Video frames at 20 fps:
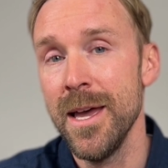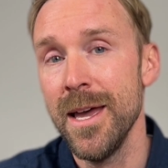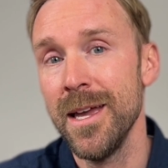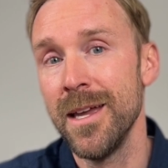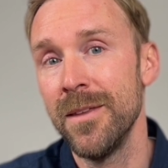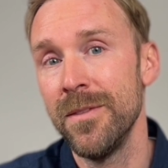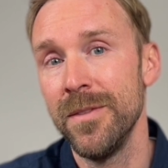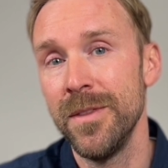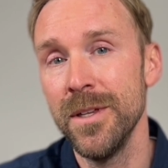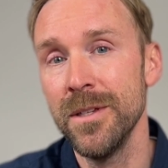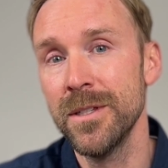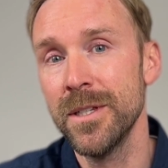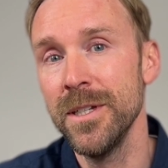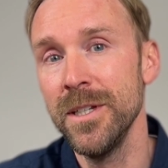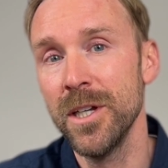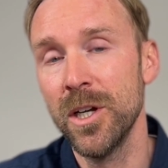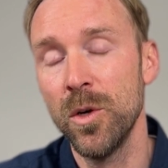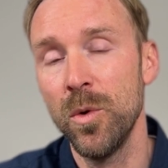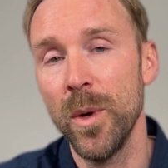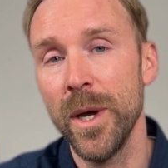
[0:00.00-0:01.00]
And this
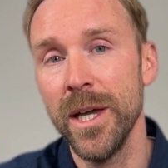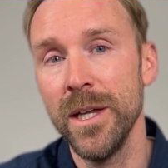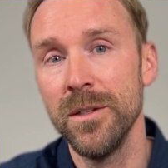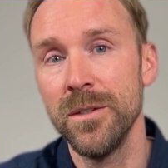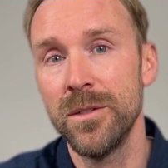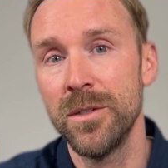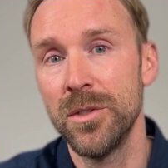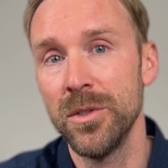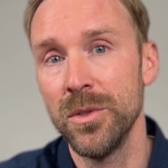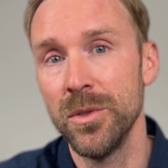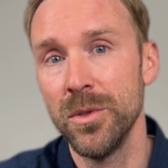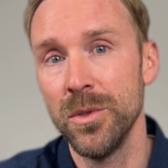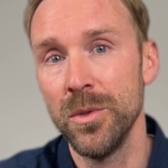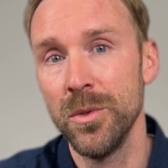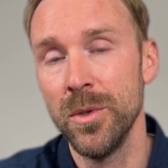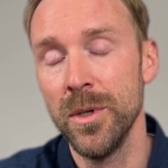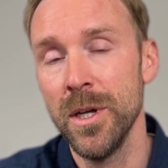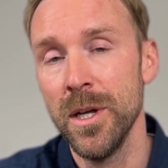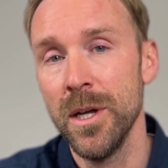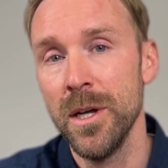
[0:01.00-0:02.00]
can equate
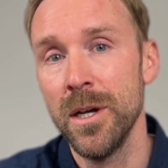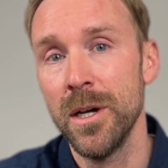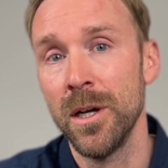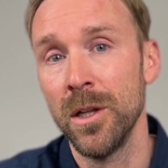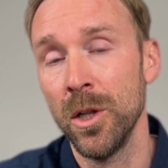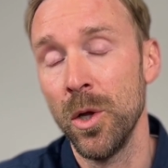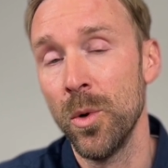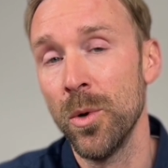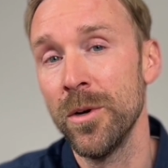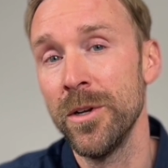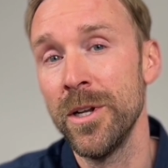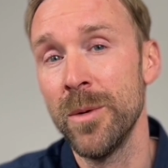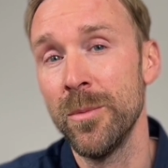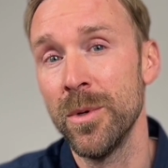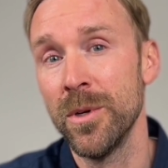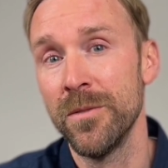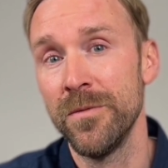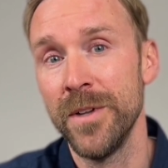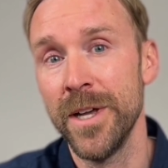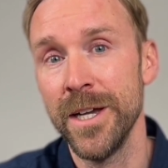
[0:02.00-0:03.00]
to a lower
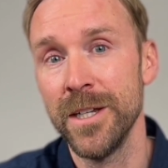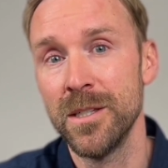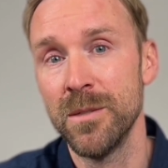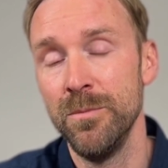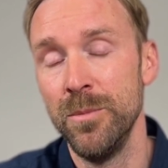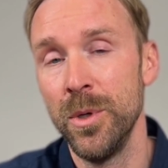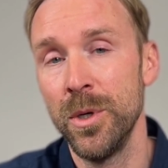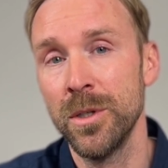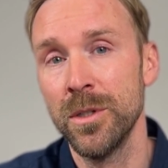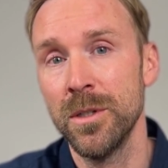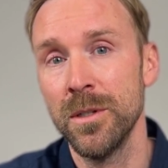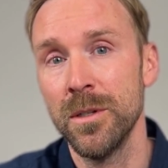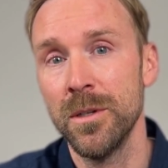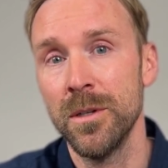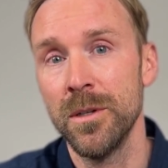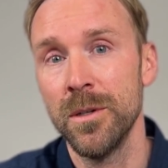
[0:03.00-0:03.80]
number of nights booked